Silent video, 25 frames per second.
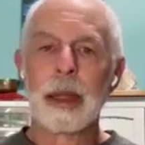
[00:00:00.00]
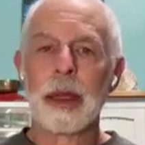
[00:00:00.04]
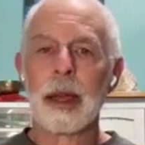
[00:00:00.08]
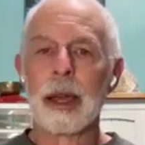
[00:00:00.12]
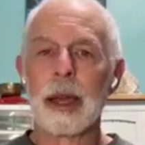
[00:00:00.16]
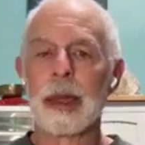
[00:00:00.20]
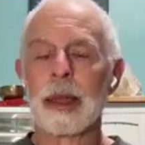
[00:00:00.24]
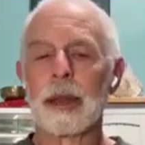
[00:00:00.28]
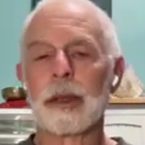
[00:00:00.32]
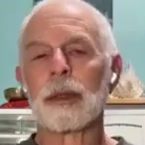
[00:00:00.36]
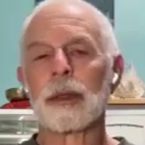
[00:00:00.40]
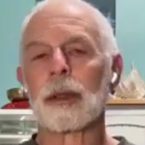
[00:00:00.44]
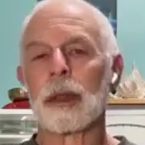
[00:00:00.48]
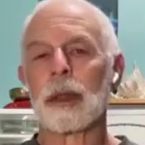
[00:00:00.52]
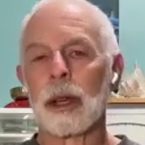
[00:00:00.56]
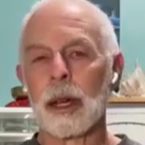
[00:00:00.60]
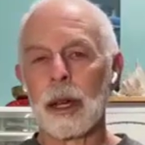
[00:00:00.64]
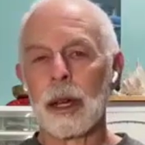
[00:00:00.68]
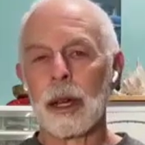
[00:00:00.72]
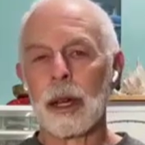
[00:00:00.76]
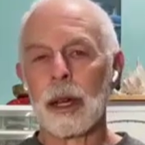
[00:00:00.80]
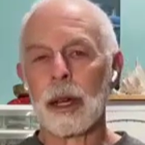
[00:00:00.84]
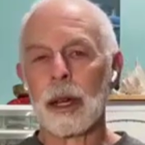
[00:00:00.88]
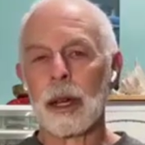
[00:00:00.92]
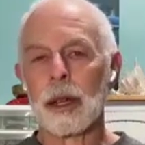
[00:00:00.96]
And then there's the
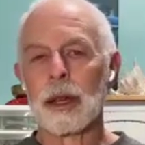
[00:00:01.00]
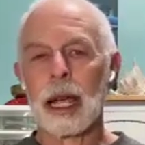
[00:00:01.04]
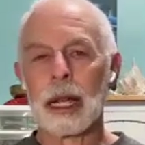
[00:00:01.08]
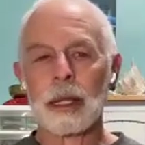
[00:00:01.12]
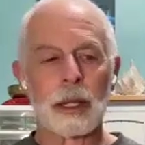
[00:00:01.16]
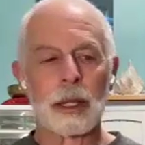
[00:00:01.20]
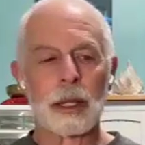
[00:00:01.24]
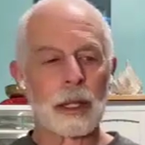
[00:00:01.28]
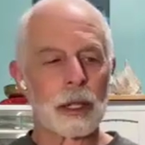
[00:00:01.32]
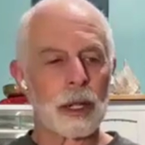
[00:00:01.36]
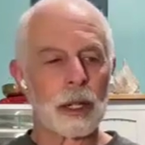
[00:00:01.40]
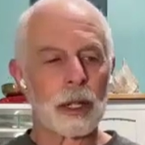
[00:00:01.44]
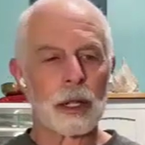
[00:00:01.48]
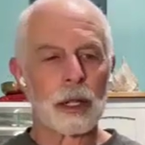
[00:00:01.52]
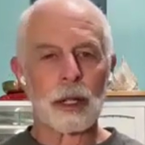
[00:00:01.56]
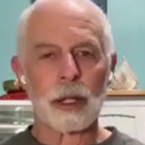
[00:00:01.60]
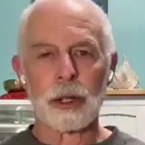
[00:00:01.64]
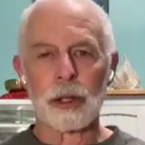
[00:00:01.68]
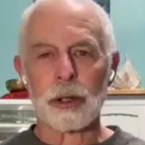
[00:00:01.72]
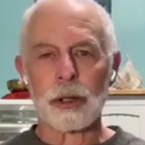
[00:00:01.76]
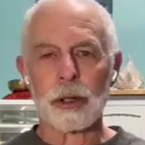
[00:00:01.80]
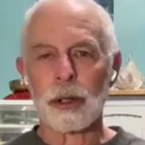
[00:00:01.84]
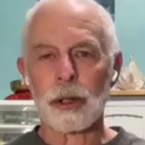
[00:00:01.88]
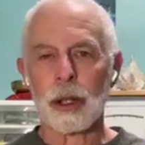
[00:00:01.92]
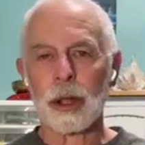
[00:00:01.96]
other kinds of
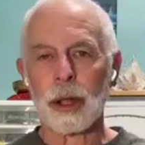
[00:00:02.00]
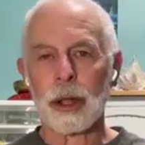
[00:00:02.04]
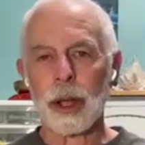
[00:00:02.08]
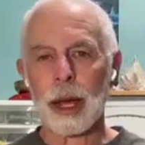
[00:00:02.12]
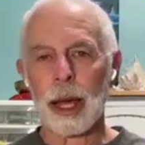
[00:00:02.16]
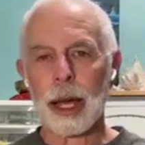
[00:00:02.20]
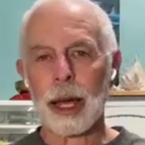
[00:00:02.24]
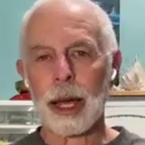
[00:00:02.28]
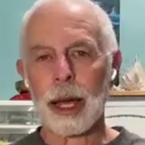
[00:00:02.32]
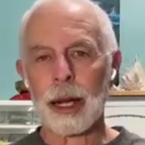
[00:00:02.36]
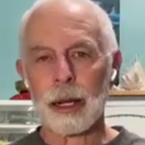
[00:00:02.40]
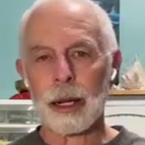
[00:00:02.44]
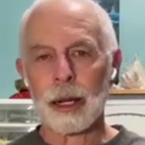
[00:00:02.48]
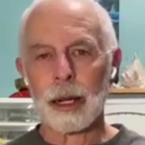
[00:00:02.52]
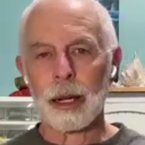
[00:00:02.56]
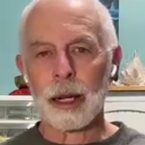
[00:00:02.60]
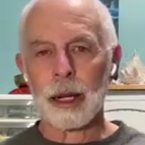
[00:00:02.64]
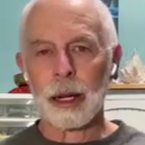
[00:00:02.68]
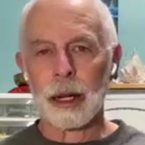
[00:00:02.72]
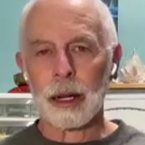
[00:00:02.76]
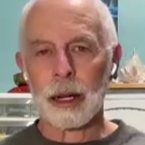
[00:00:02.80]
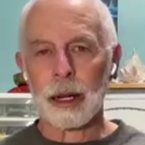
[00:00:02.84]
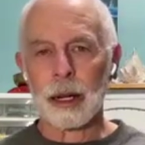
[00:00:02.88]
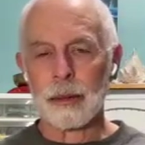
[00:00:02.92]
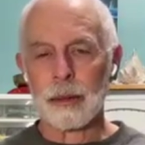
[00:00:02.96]
decisions that